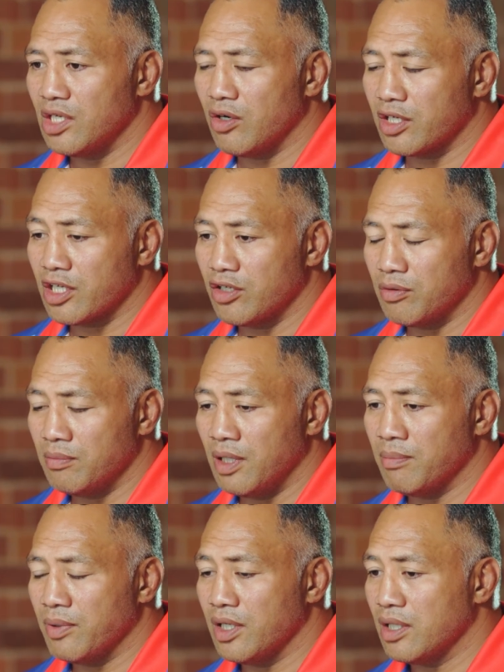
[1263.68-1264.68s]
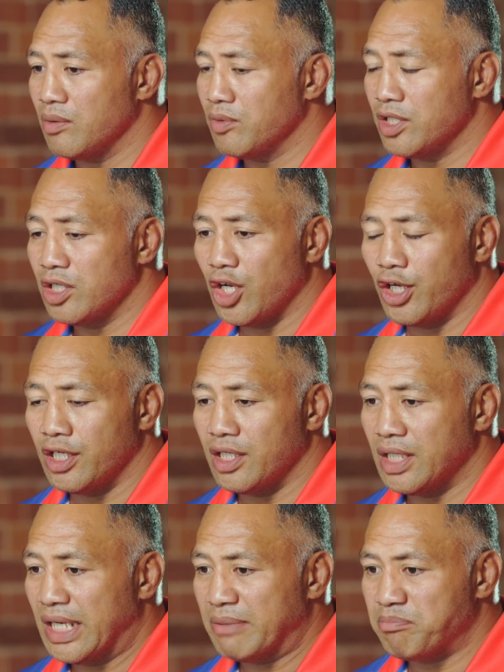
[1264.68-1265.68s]
year I can remember, we
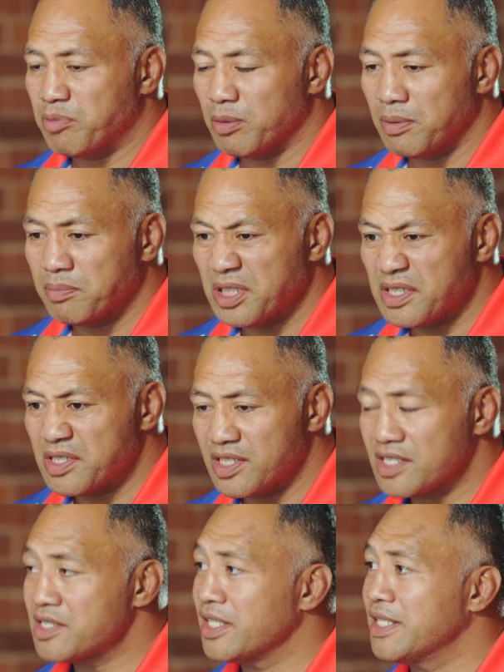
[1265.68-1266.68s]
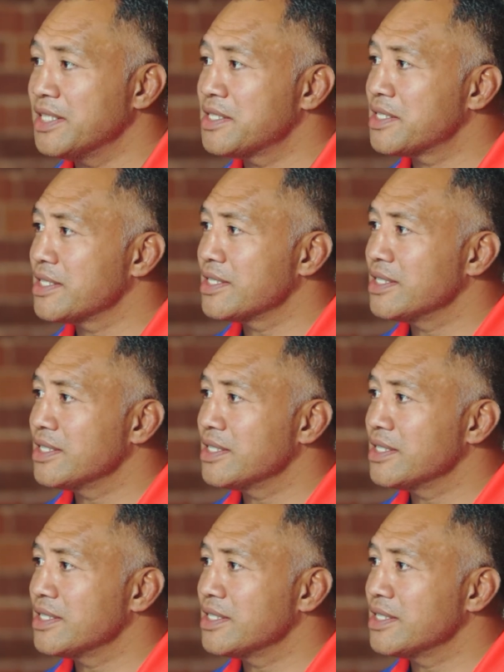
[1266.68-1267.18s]
only probably 60 kids.